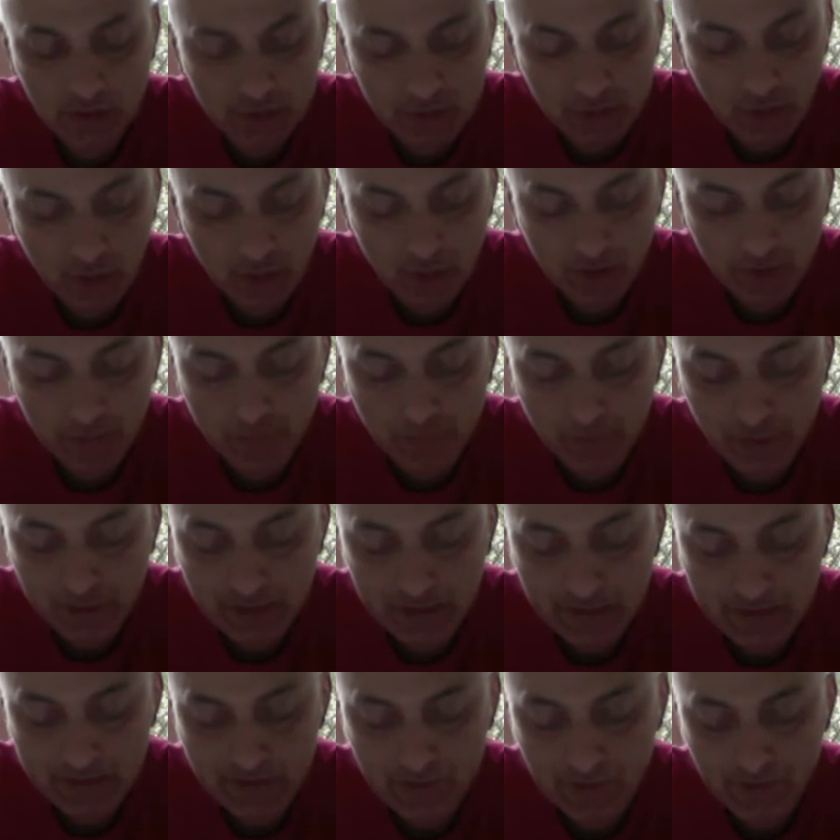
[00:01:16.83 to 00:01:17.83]
Dark
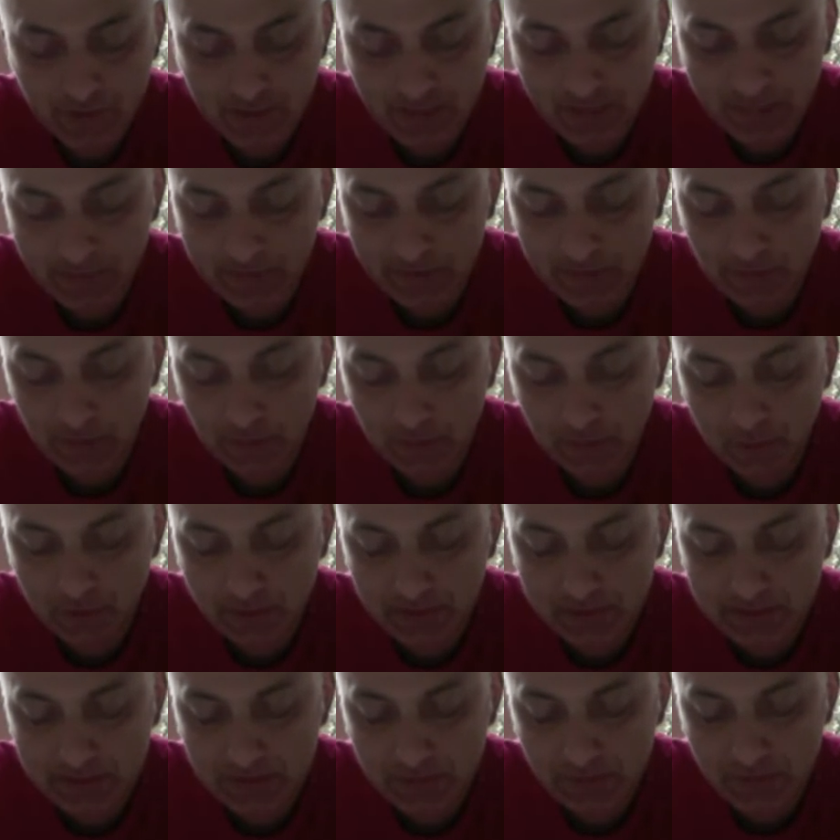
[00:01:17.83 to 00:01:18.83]
breaks of chemical
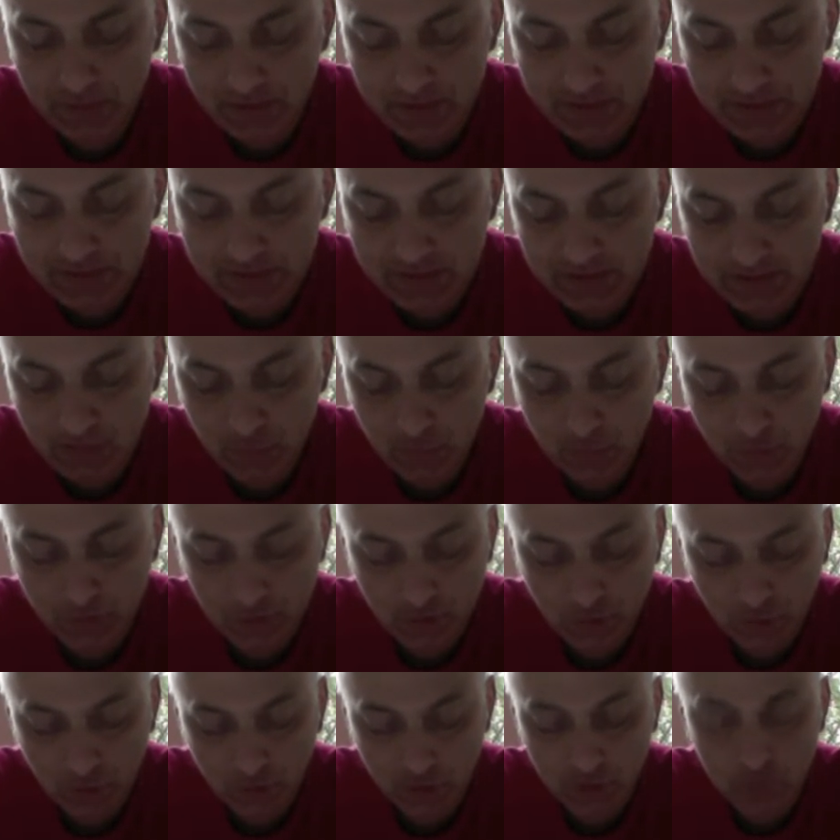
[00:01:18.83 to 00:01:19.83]
beat mixed in with
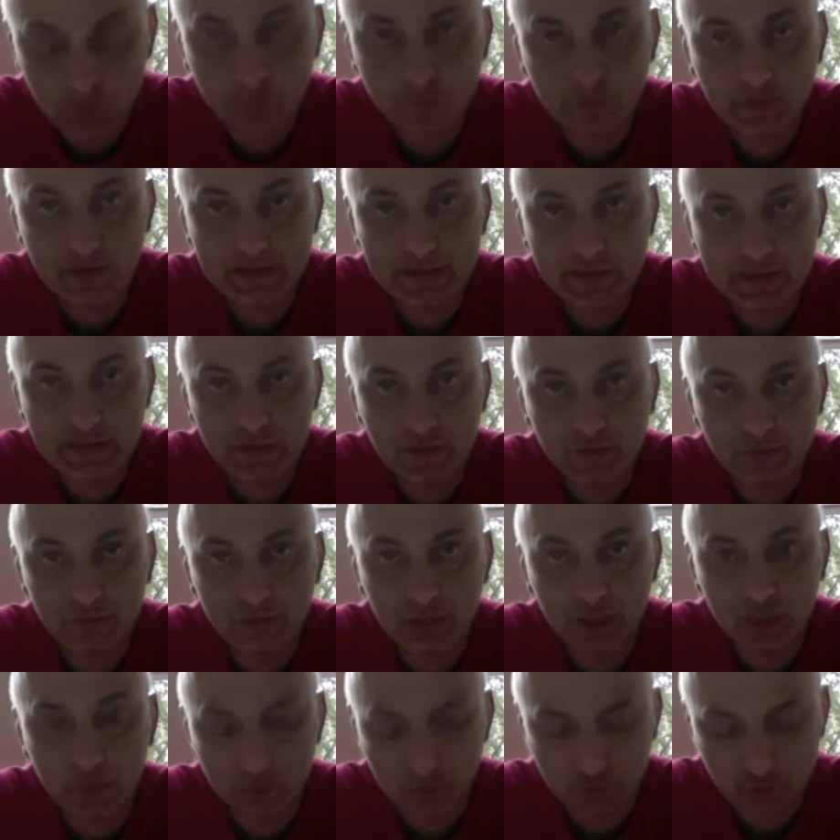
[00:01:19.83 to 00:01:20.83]
longer phases of
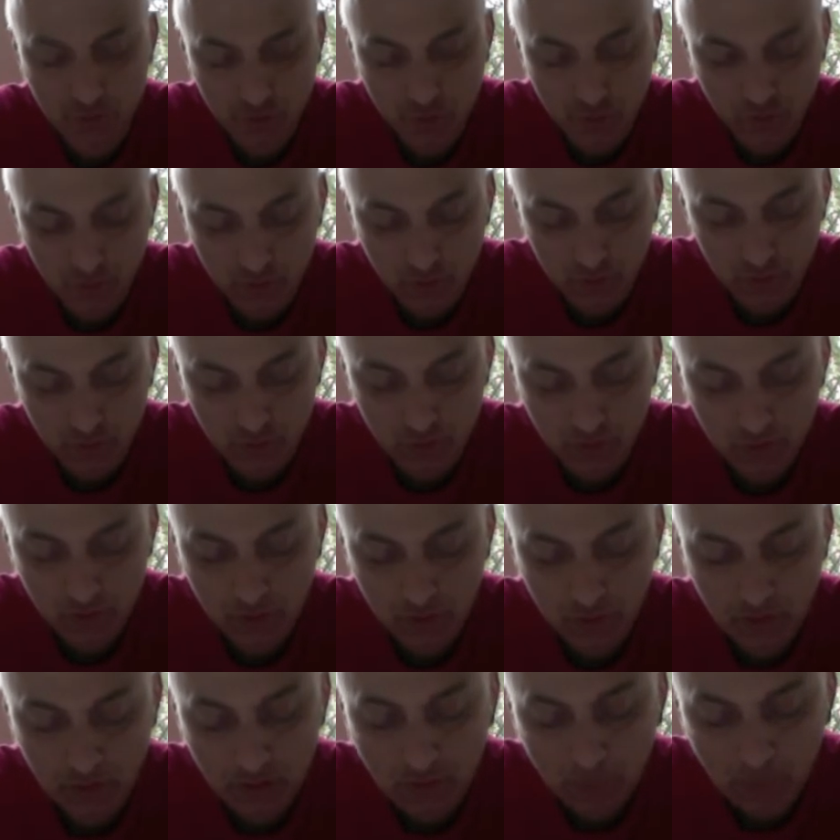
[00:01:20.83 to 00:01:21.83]
lounge core,
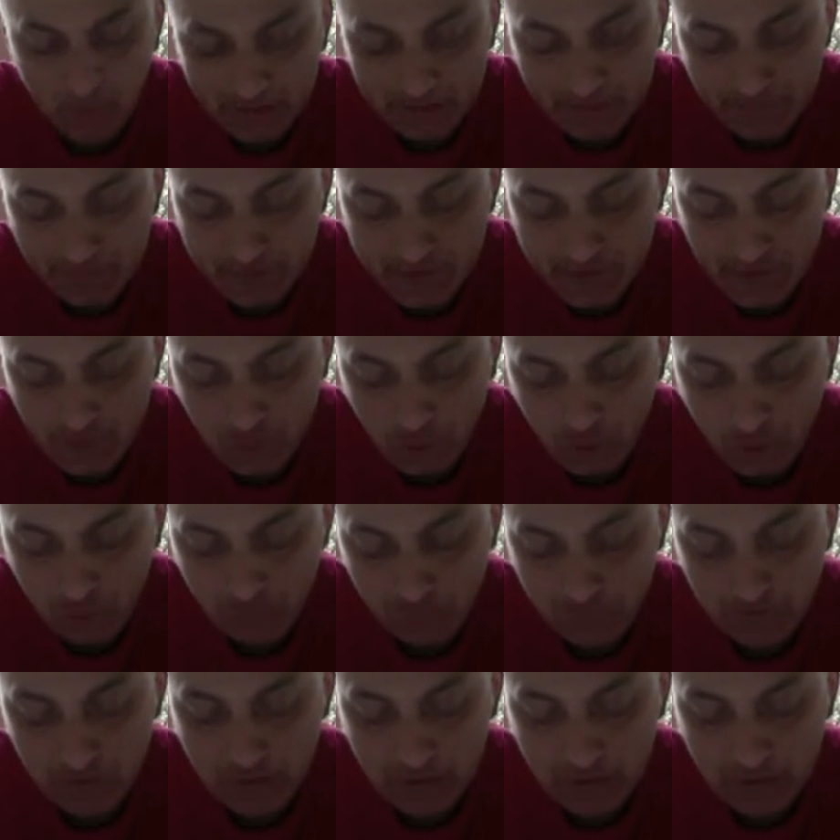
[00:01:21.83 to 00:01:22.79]
while every so often